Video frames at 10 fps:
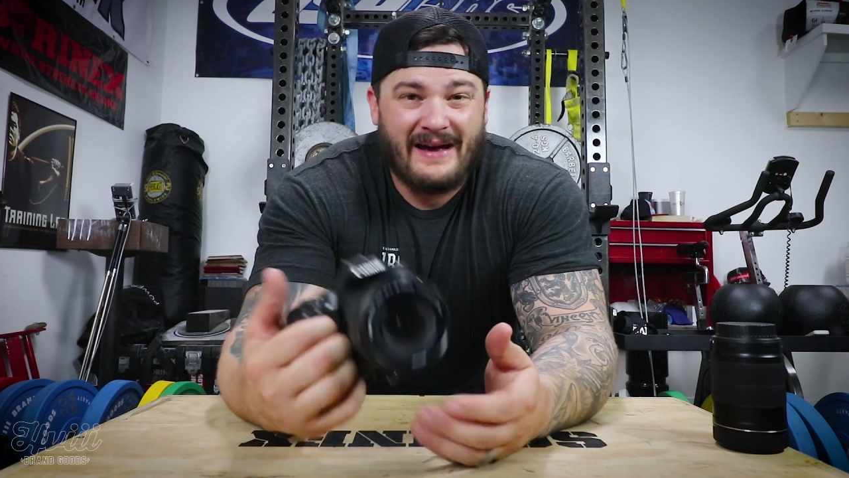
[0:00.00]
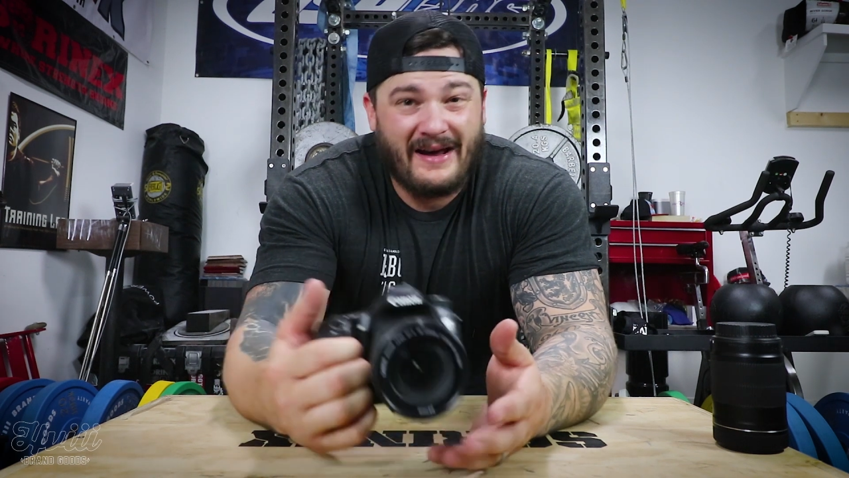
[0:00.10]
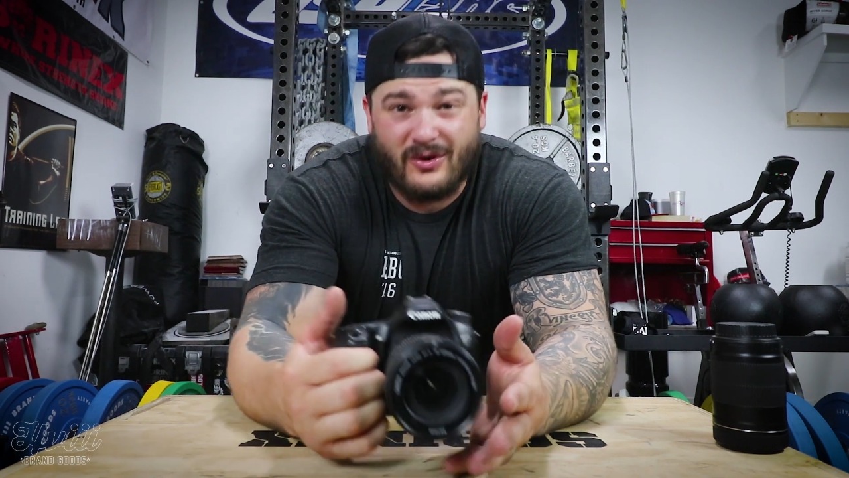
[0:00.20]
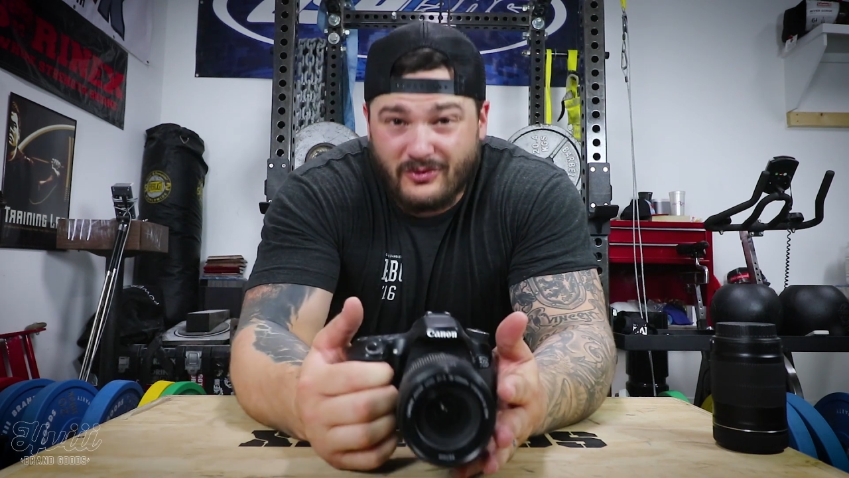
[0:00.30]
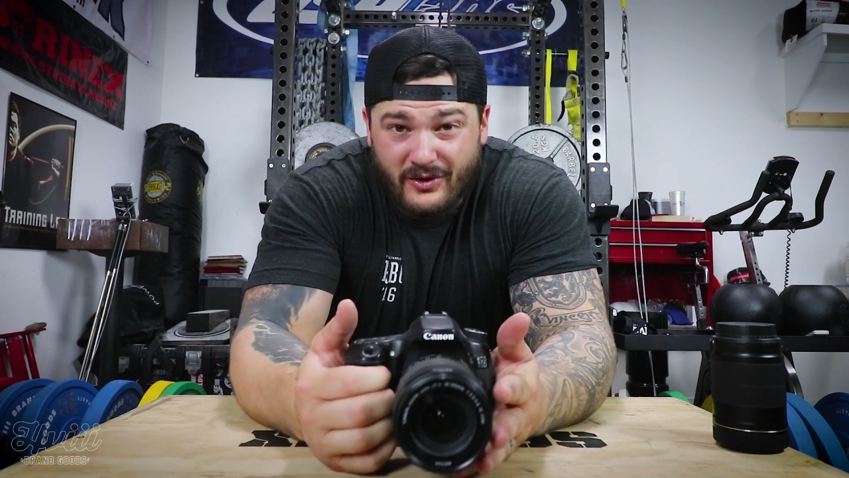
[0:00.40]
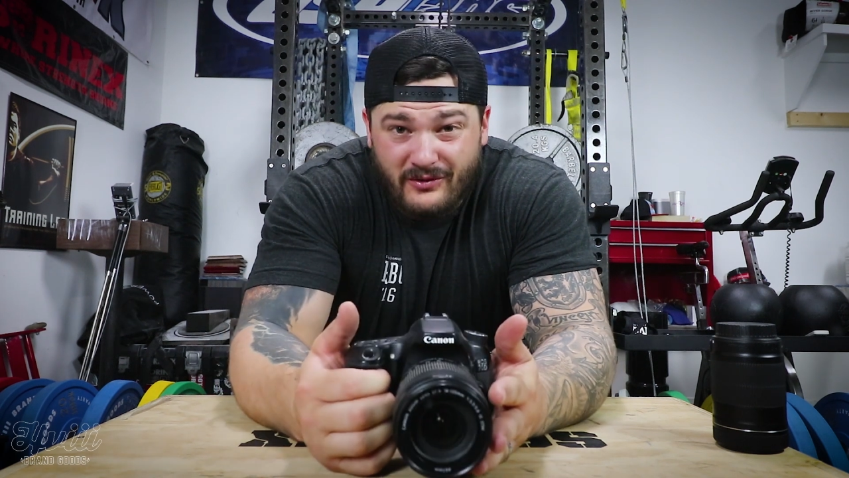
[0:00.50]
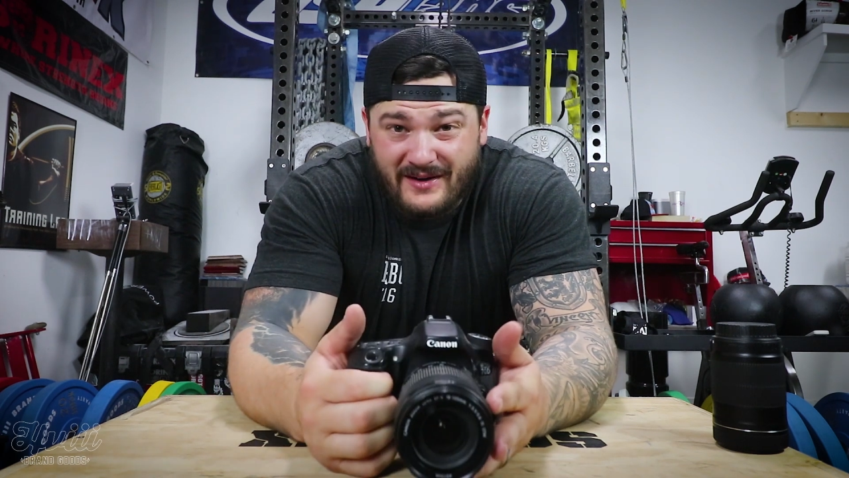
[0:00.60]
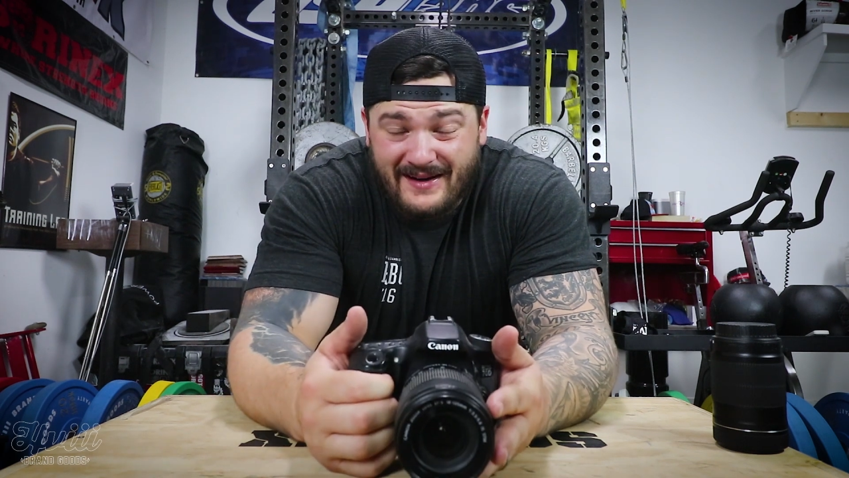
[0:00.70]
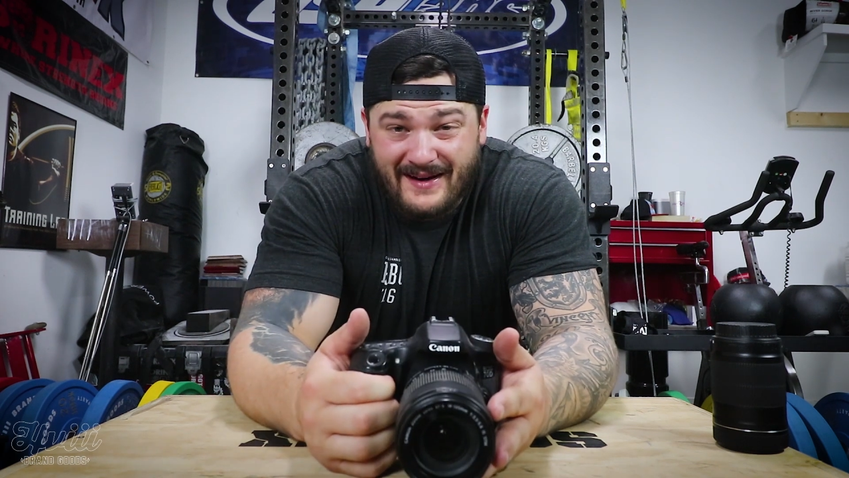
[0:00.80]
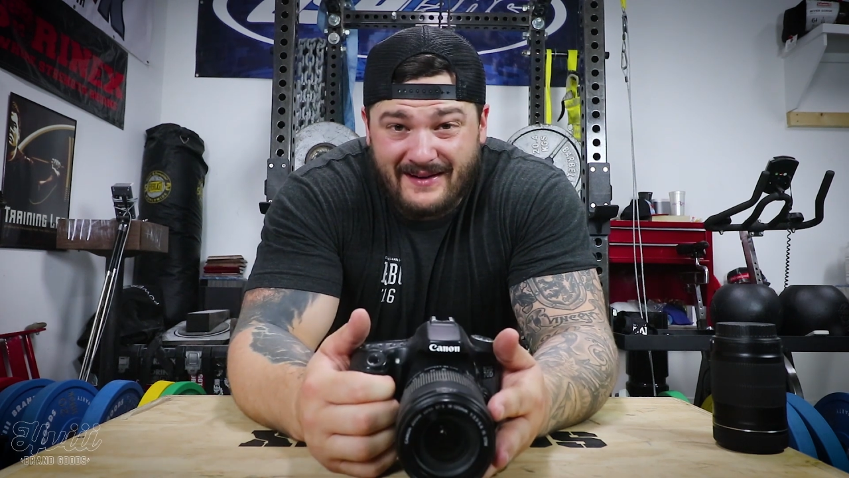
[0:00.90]
I don't use
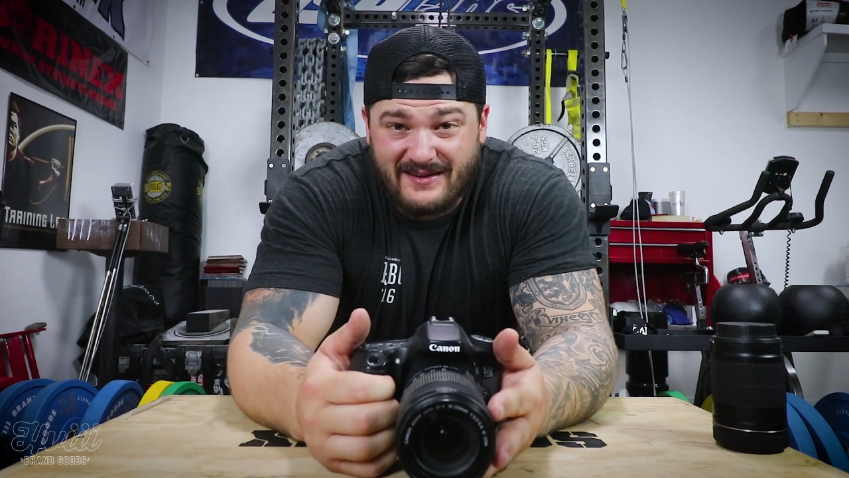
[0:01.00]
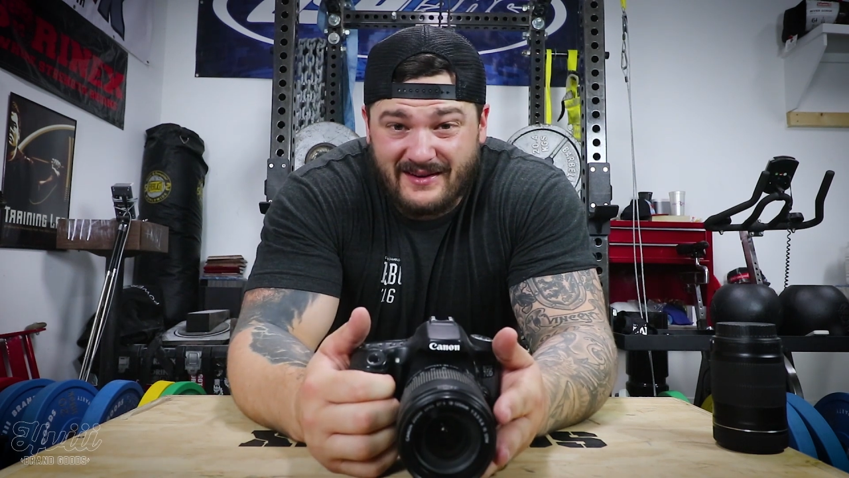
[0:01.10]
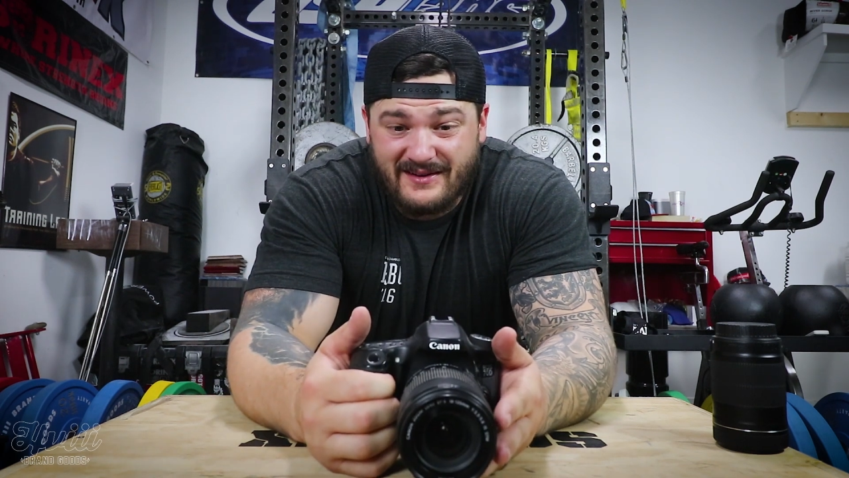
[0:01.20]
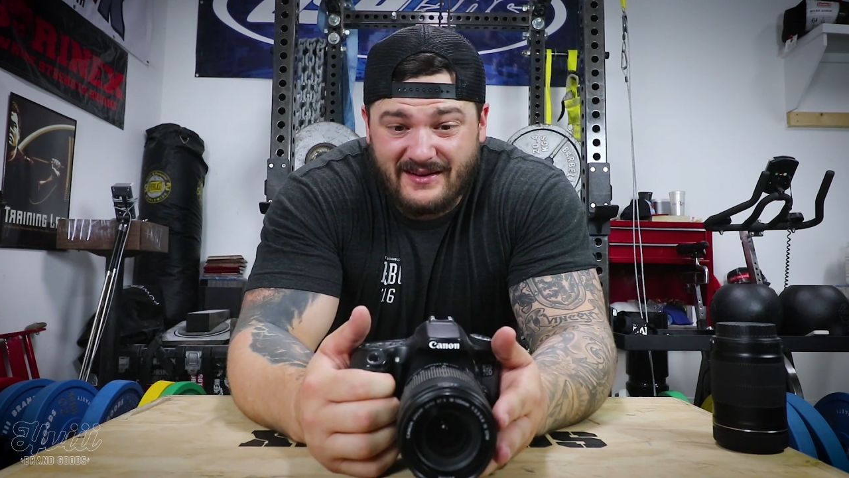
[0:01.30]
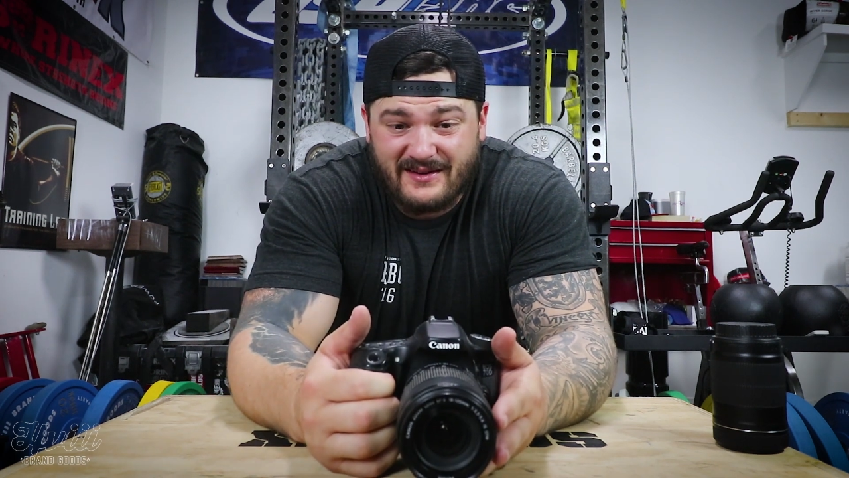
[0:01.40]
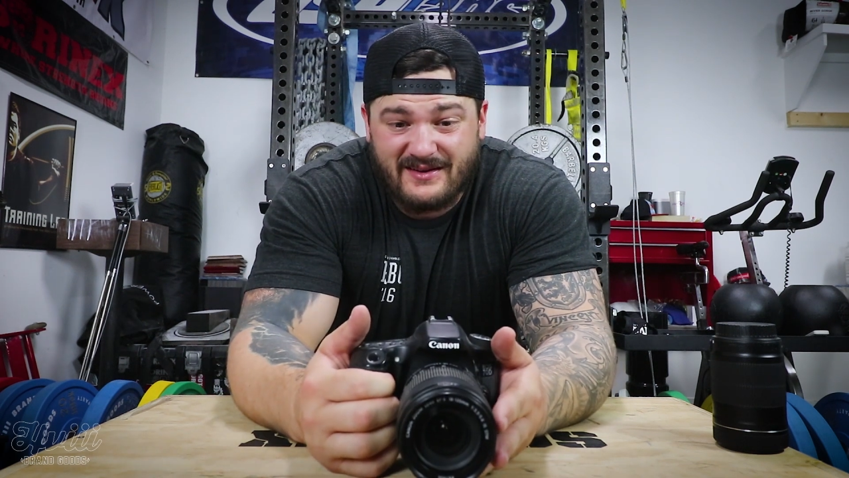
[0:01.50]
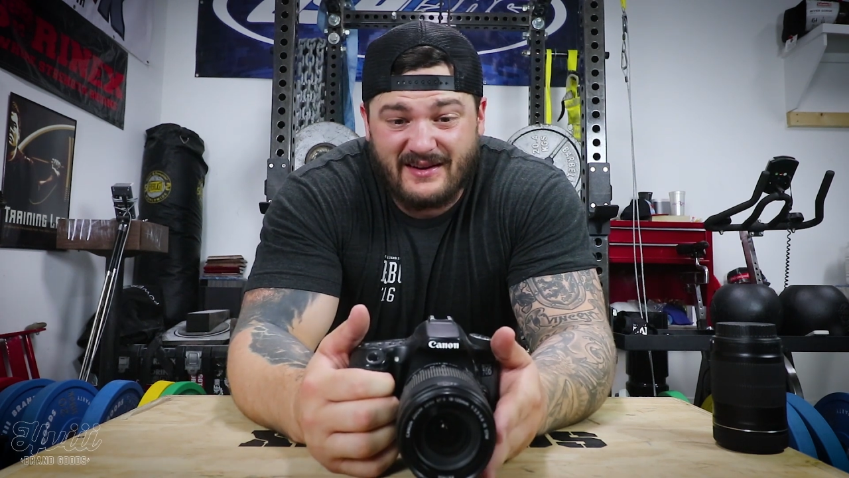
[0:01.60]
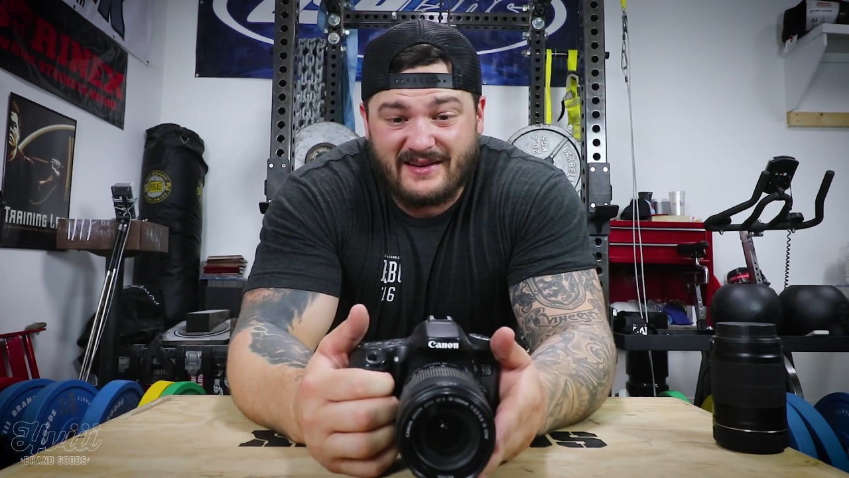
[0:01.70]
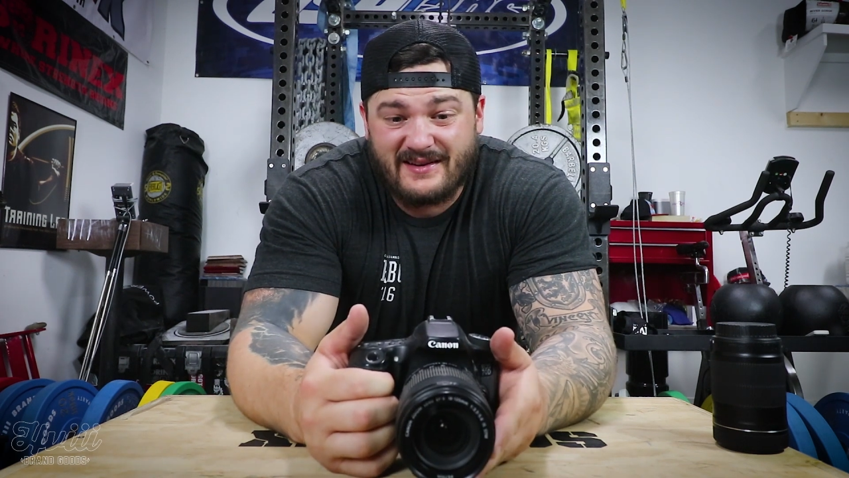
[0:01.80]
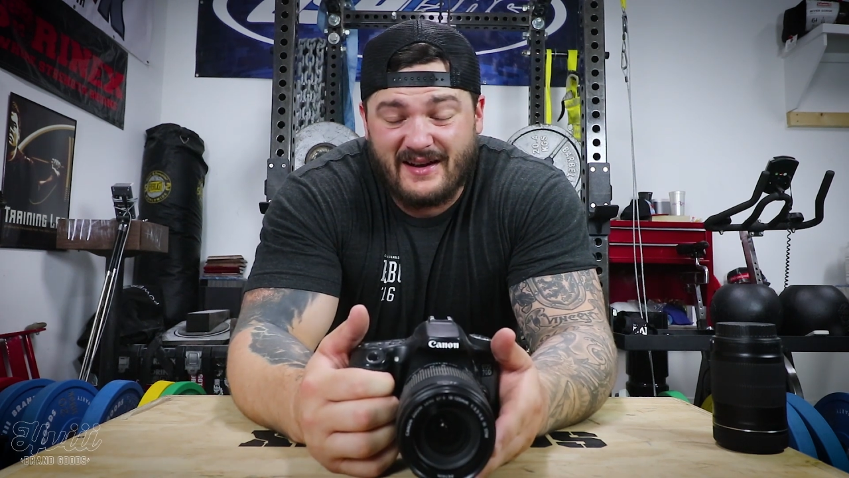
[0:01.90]
any nice lenses because
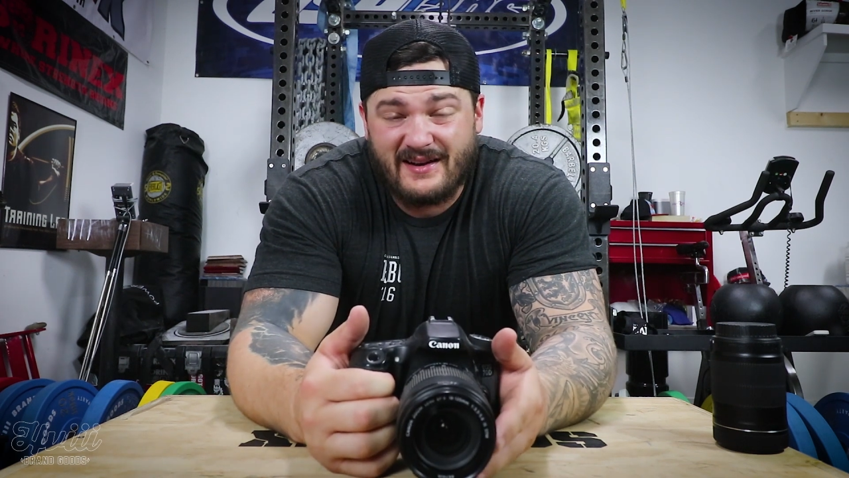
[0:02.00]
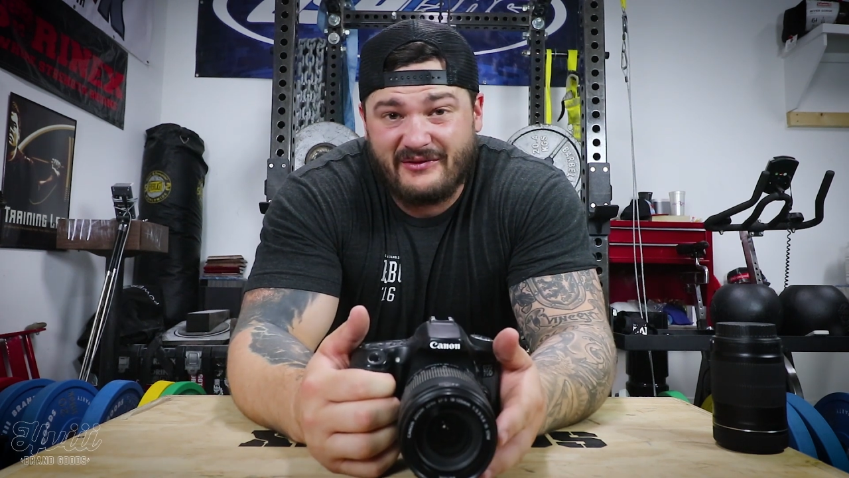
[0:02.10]
I kind